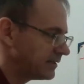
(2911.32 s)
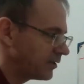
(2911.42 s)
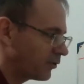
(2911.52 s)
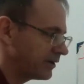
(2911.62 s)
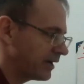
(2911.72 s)

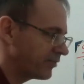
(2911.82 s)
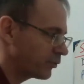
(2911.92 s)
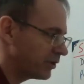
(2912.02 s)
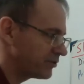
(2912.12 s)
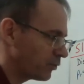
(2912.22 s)
or in other
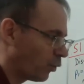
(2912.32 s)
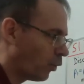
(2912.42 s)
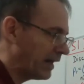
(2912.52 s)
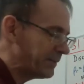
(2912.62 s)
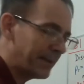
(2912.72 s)
words,
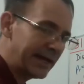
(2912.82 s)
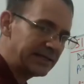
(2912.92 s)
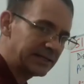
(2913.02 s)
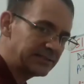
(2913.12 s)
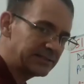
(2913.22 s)
1
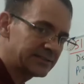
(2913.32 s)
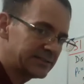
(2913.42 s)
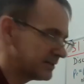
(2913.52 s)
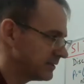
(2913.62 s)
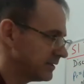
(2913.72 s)
minus
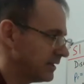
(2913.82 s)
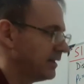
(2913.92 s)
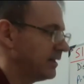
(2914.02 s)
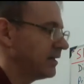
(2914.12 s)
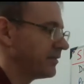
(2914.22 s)

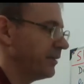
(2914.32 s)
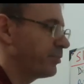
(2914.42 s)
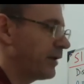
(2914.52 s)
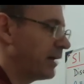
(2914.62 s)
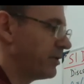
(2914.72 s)
the
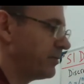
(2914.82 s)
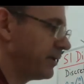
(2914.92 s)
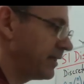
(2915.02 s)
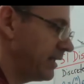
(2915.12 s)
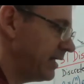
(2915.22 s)

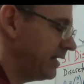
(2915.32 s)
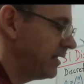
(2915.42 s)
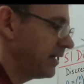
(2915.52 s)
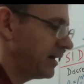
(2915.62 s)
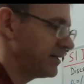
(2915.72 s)
probability
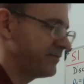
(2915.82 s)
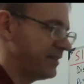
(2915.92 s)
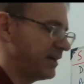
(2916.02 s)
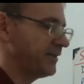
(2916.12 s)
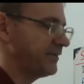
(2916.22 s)
of the
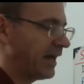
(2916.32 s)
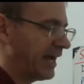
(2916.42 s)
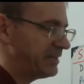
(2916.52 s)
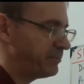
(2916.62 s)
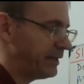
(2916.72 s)

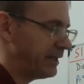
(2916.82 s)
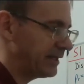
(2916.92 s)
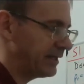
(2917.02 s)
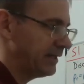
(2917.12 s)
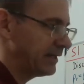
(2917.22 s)
online
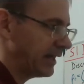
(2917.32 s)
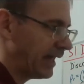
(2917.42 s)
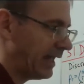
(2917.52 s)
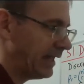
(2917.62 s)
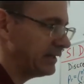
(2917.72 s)
being
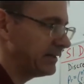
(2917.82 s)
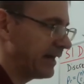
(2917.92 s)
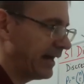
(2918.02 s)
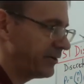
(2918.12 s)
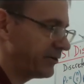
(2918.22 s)
8,
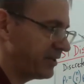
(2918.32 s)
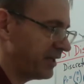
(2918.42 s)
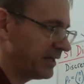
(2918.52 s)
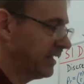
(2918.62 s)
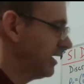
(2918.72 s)
9, or
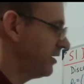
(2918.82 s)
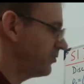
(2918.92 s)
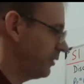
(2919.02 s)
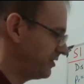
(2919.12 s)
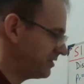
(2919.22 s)
10. So
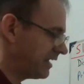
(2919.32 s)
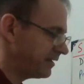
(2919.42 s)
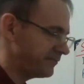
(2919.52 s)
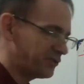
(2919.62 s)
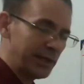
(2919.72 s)
instead
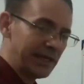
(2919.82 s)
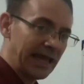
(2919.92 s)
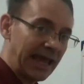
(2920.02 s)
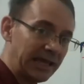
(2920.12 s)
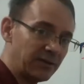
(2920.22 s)
of doing
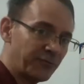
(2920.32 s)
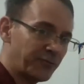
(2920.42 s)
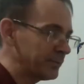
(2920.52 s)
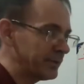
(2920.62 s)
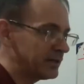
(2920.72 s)
8
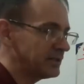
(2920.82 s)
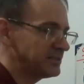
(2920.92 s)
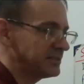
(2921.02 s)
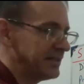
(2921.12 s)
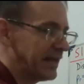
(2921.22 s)

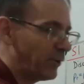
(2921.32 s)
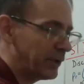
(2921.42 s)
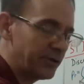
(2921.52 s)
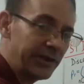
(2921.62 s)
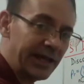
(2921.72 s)
formulas, now we
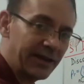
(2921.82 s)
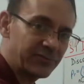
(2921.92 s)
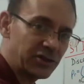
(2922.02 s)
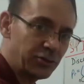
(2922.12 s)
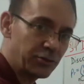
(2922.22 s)
only have
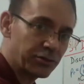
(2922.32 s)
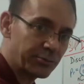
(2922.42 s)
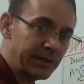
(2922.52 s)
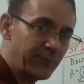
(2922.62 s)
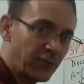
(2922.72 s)
to do
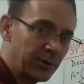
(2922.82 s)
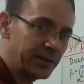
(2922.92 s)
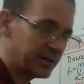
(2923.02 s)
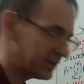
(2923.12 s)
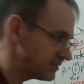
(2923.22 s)
3
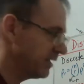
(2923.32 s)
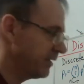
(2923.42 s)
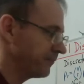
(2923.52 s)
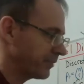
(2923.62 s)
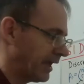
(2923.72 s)
formulas
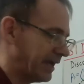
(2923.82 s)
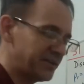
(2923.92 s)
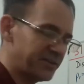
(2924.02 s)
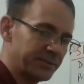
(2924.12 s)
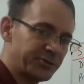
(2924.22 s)
and
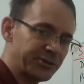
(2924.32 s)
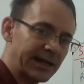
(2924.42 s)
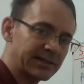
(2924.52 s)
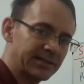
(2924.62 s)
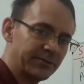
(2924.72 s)

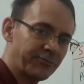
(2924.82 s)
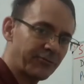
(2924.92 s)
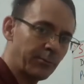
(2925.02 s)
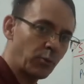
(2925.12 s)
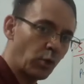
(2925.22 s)
subtract it
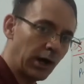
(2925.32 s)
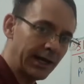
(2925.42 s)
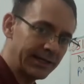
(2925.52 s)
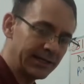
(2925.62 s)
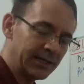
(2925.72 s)
from 1.